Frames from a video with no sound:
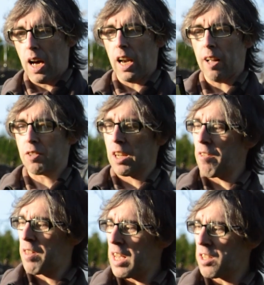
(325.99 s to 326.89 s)
I'll have to
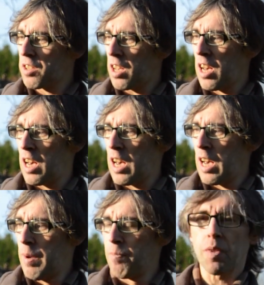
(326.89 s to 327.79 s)
give this
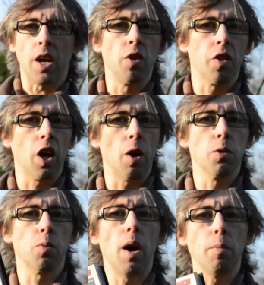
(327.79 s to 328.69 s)
another go as well,